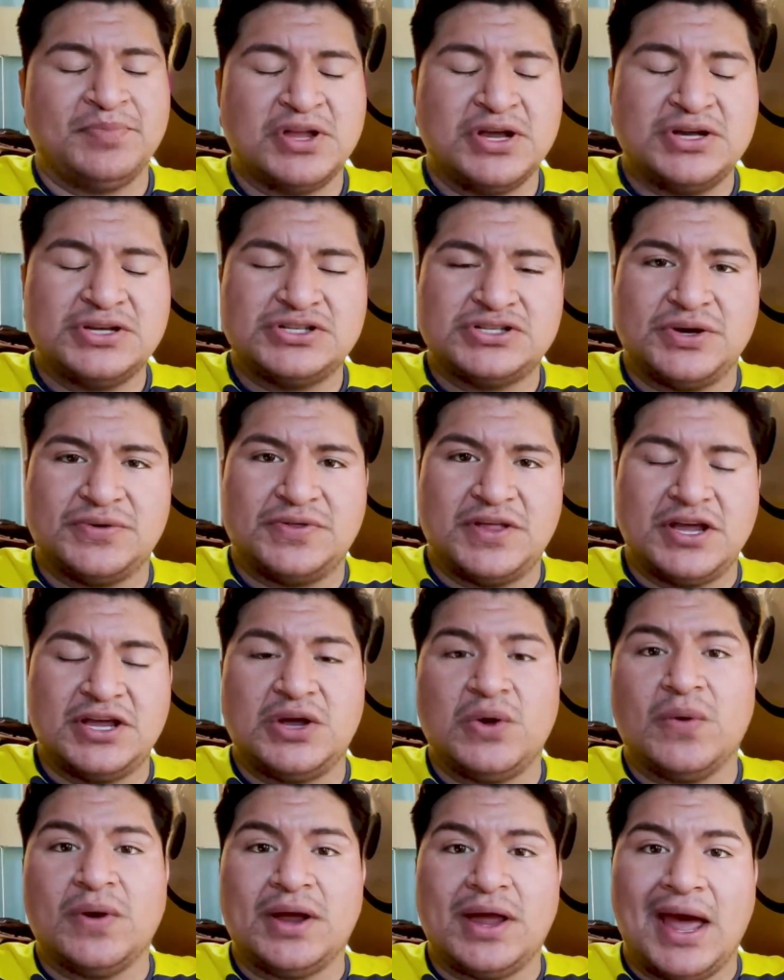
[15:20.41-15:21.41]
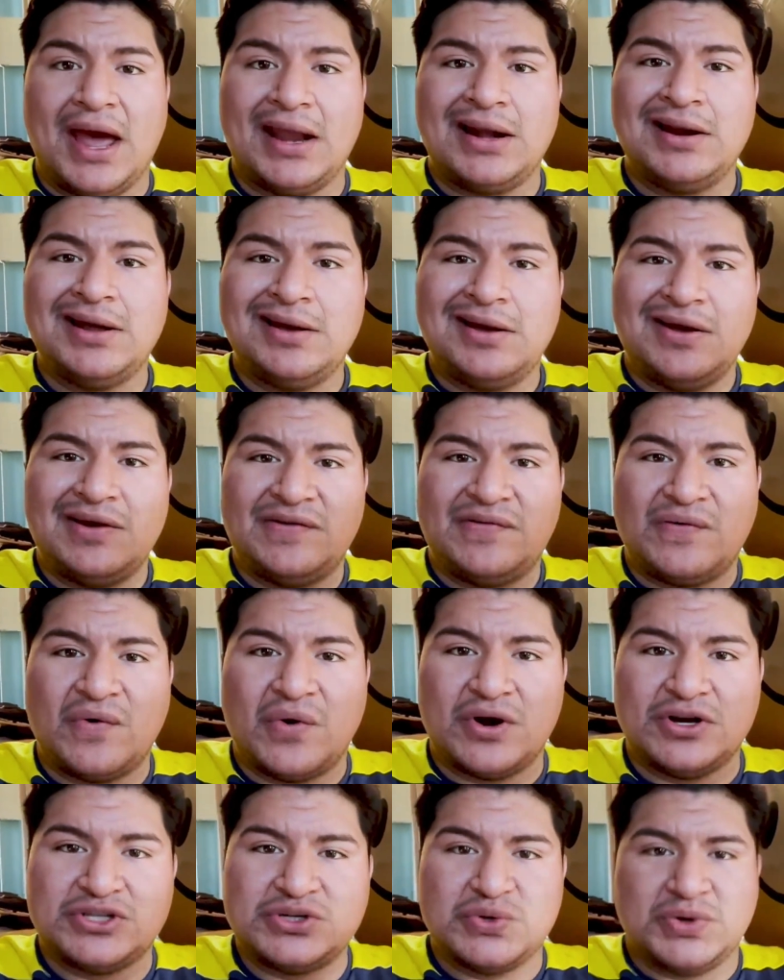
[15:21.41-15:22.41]
So thank you again for
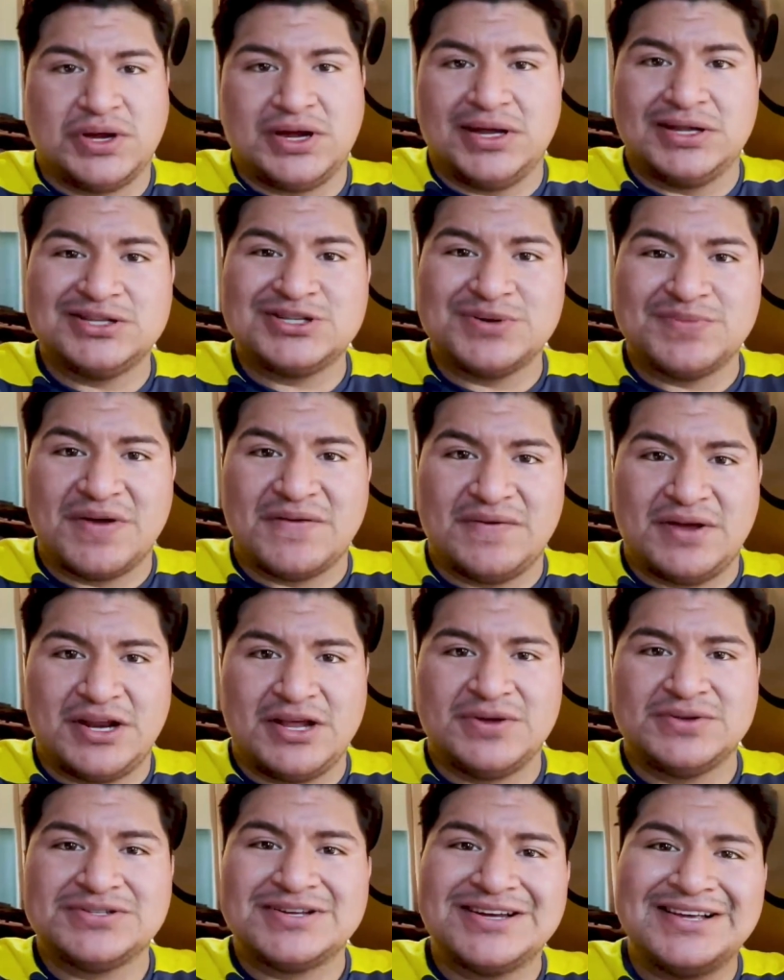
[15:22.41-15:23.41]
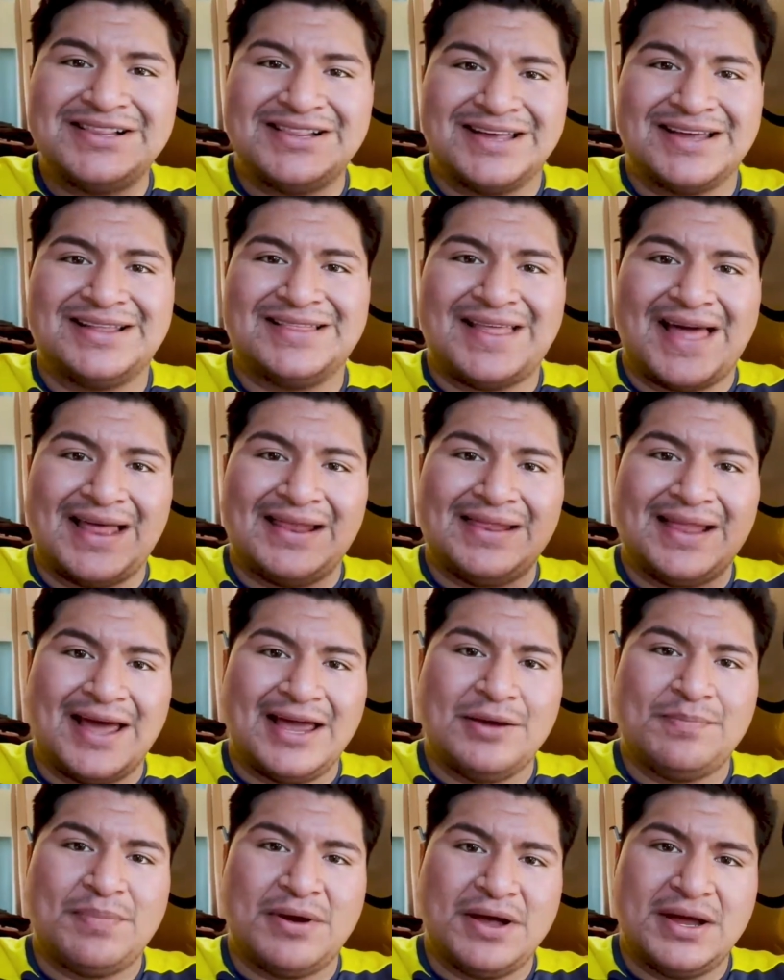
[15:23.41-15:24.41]
tuning into my videos. Click that like
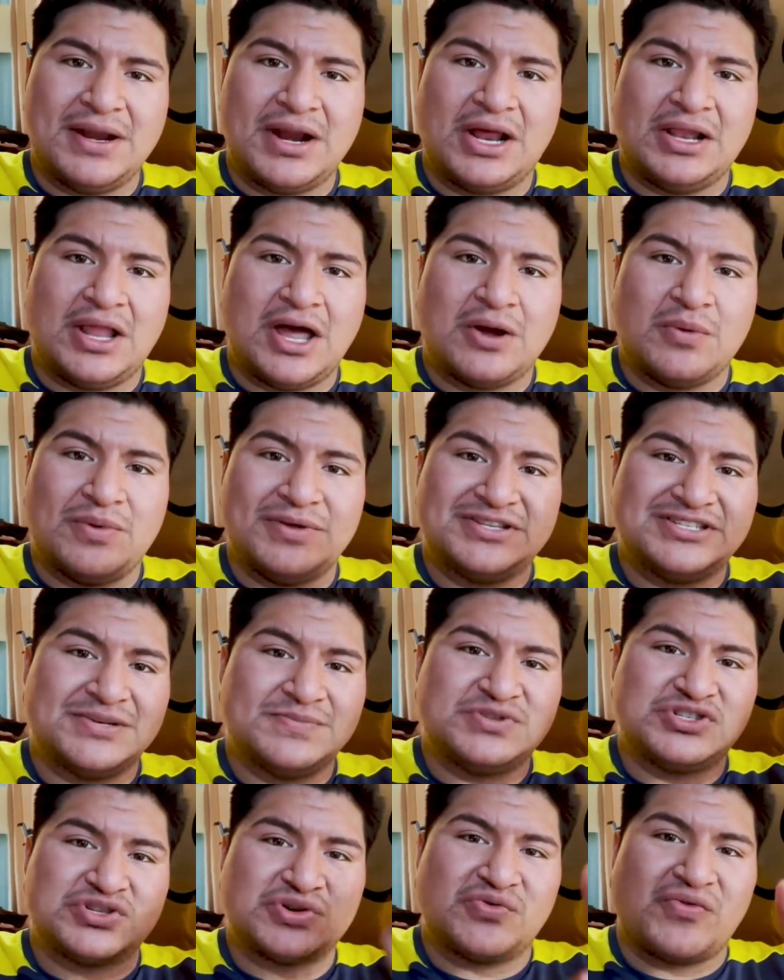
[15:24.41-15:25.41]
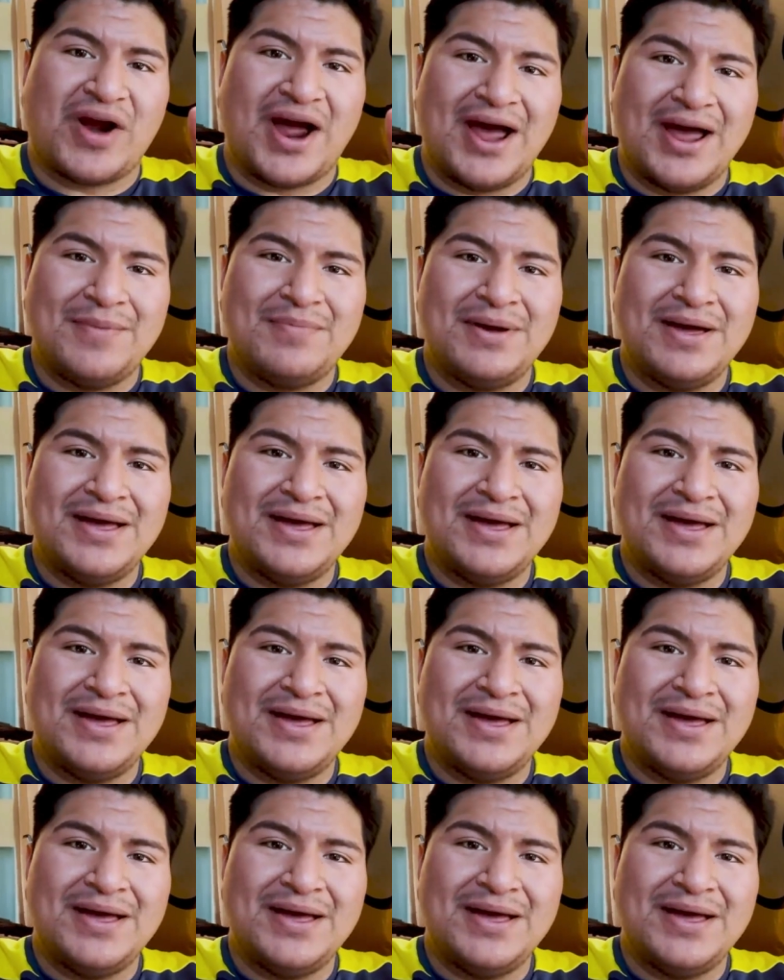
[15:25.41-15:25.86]
button along with subscribe.